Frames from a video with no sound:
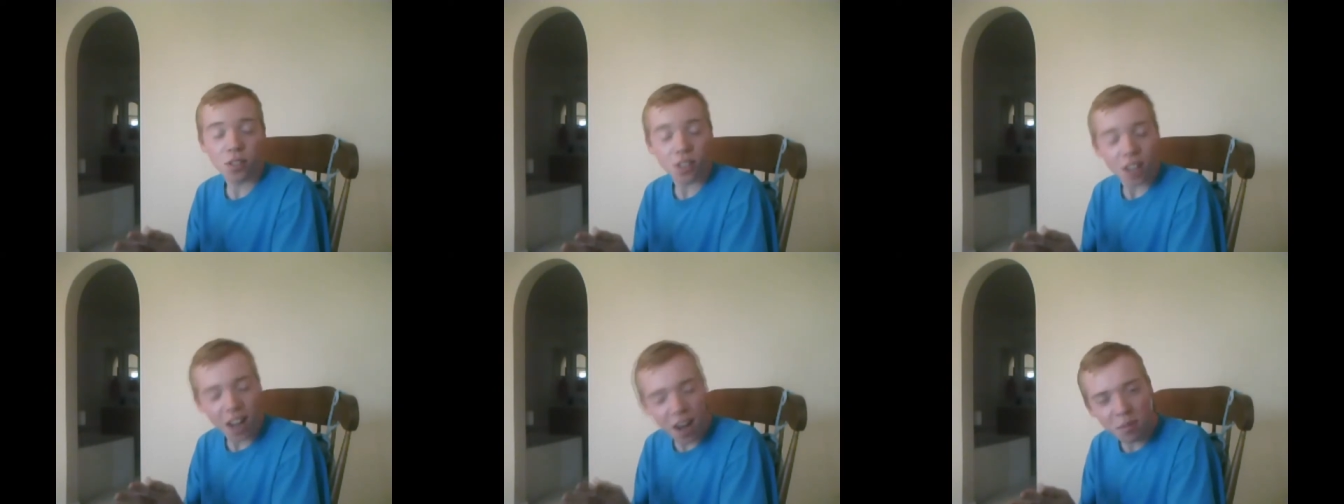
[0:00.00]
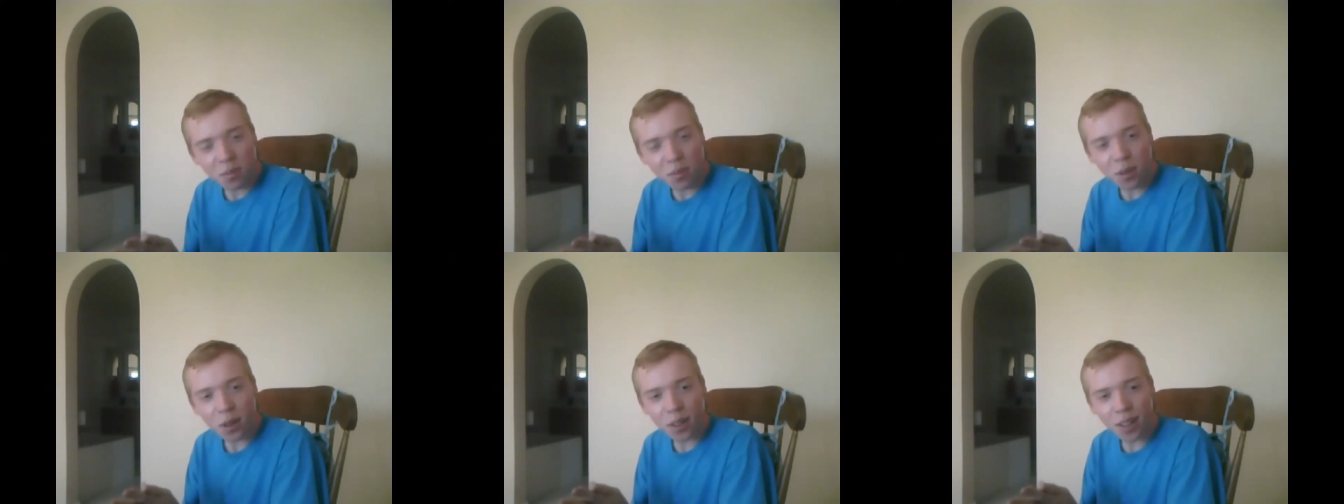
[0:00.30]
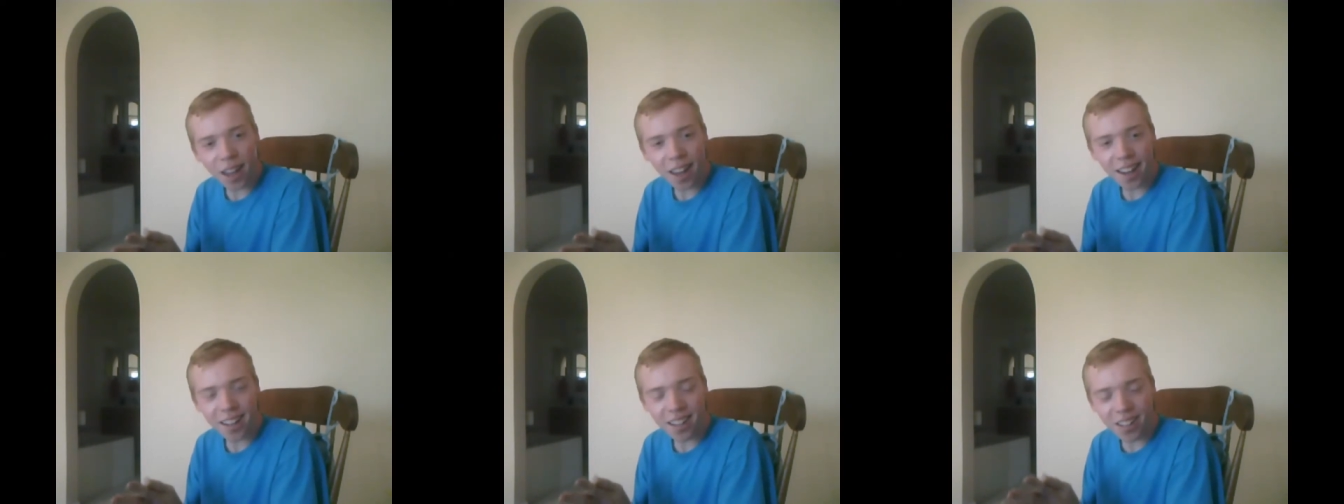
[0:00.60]
chapter
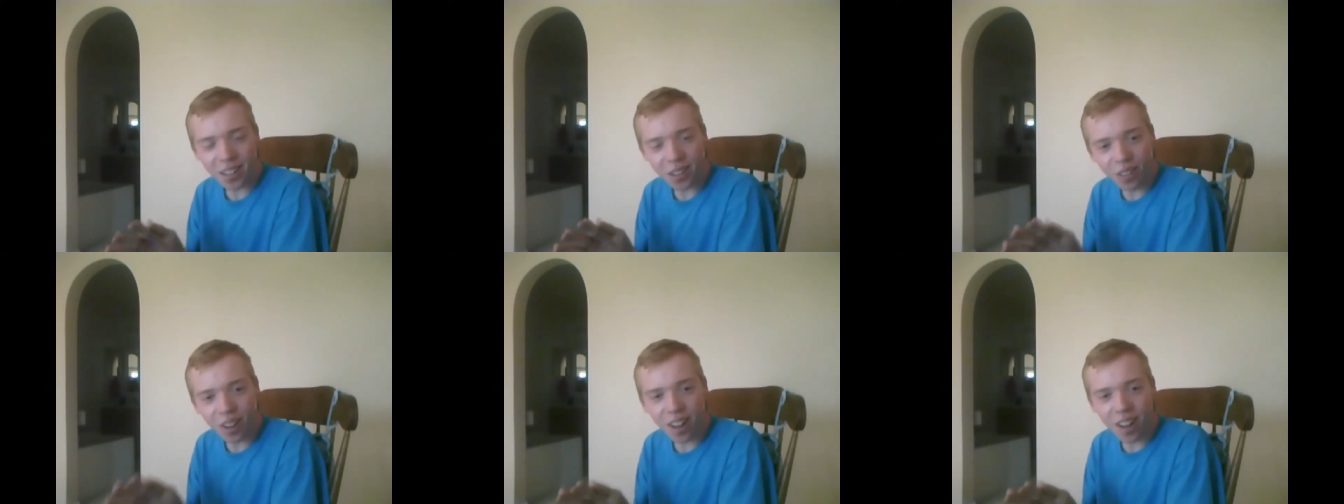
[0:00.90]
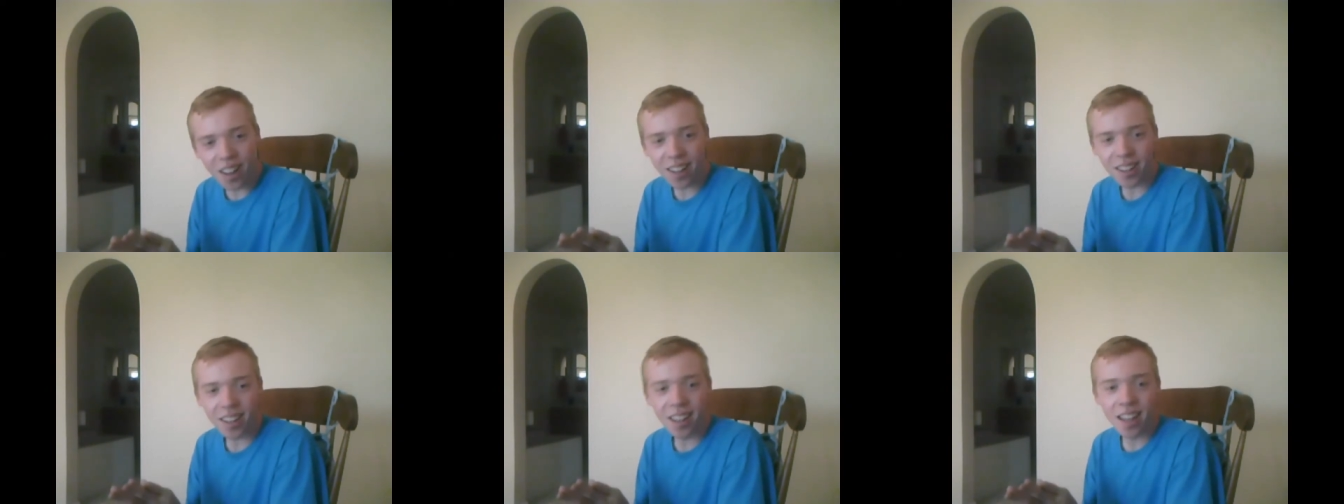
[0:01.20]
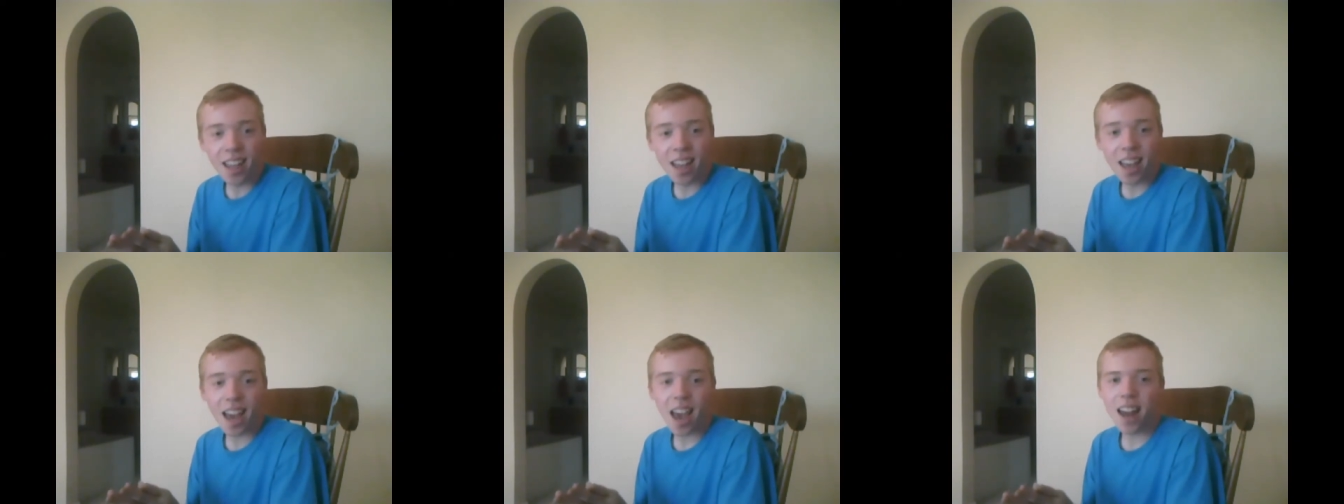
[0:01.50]
91,
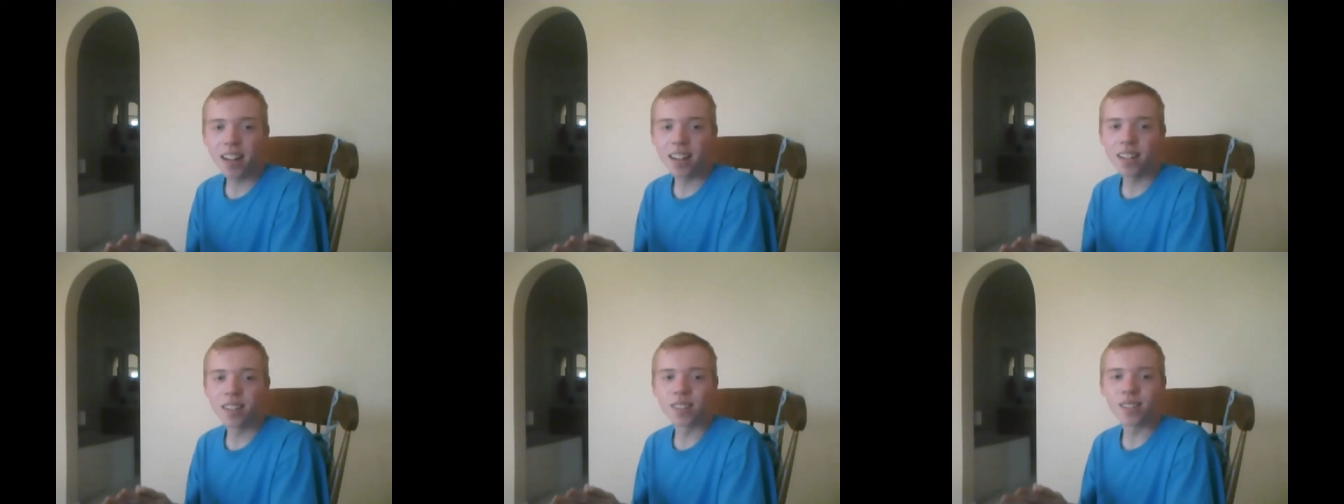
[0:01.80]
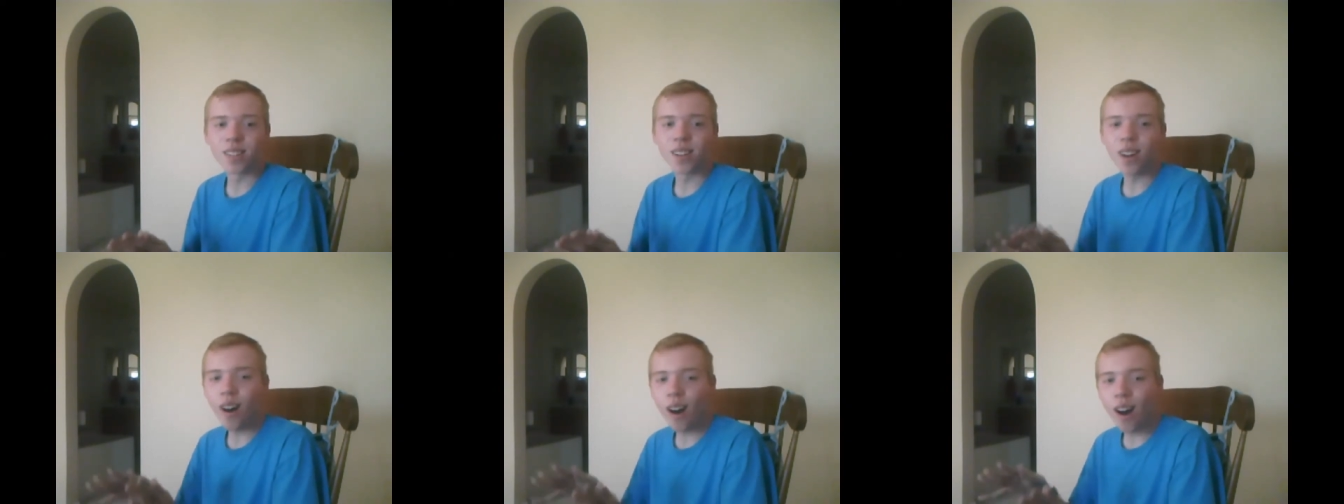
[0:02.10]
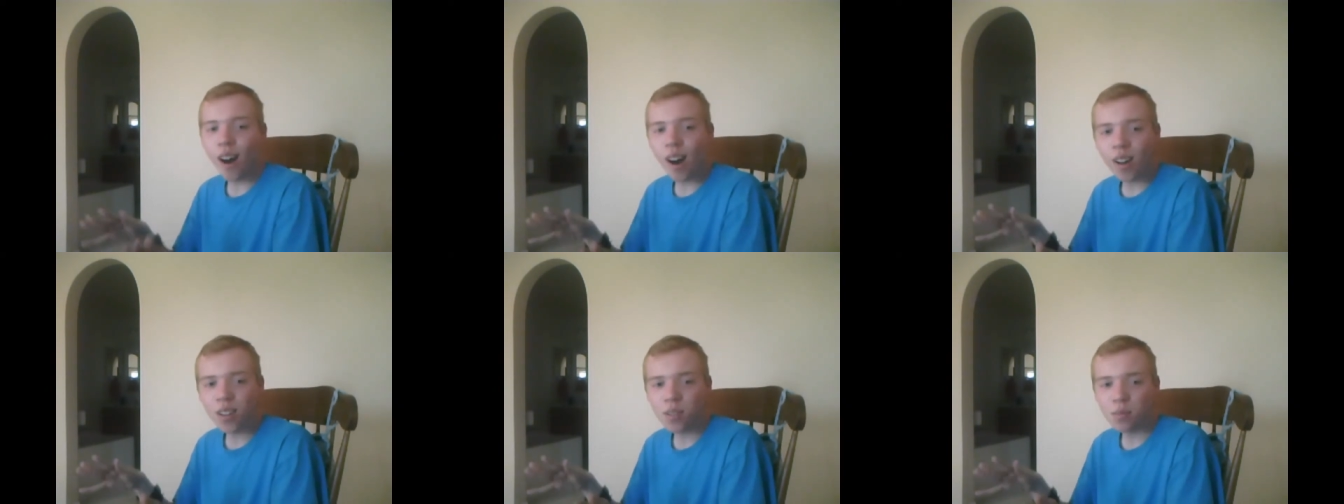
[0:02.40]
and it's an
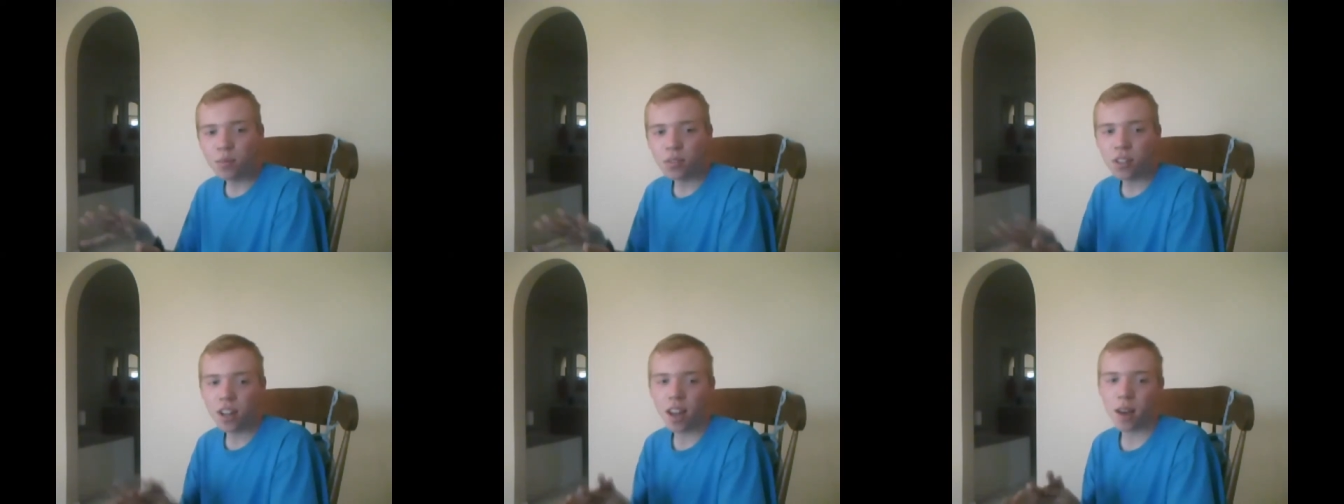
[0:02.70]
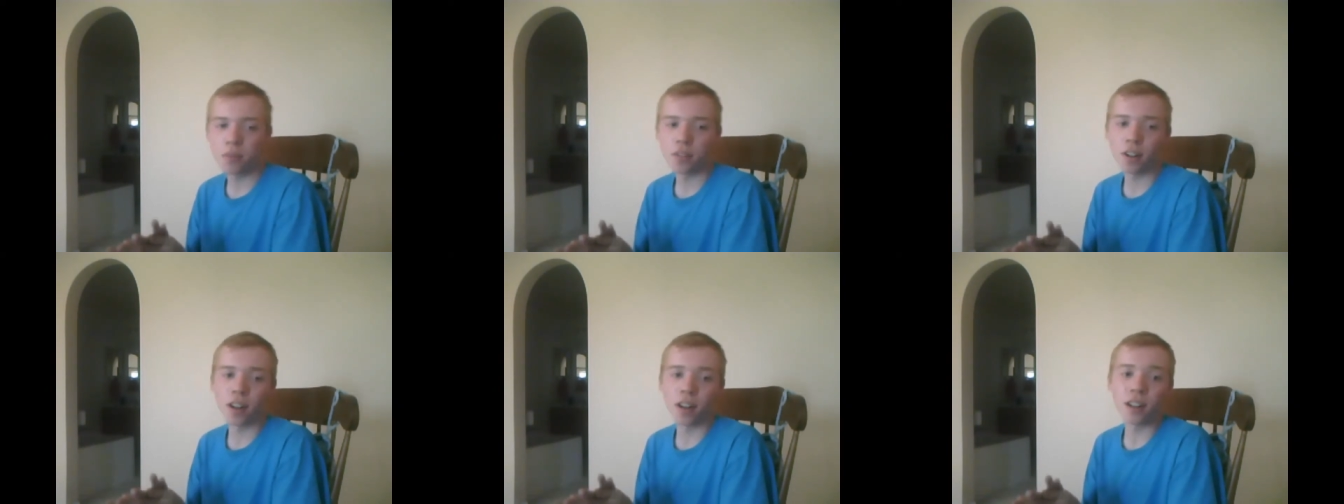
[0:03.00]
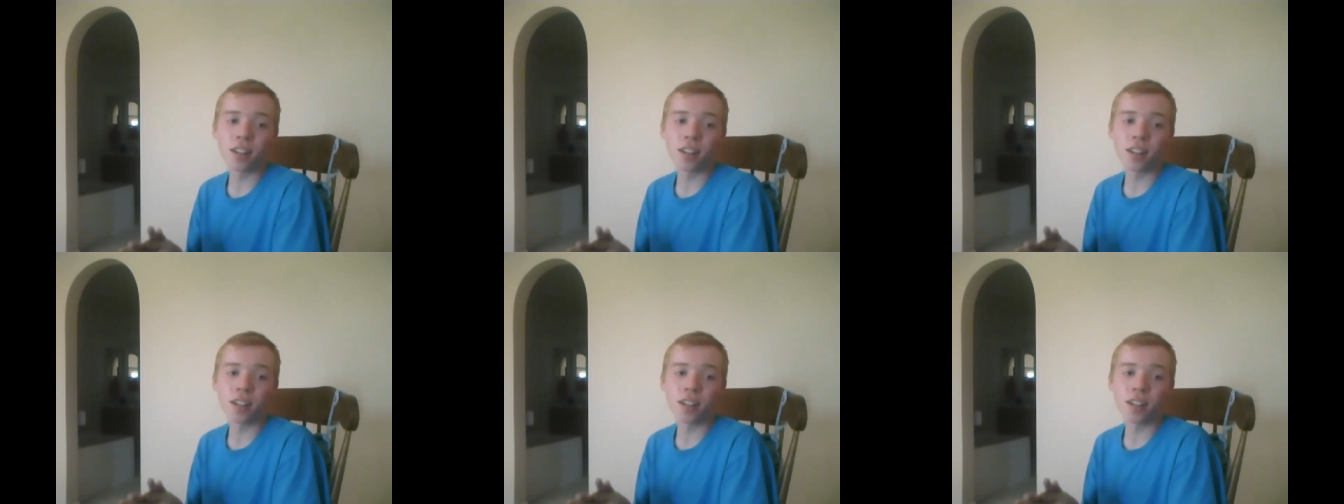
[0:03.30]
awesome chapter.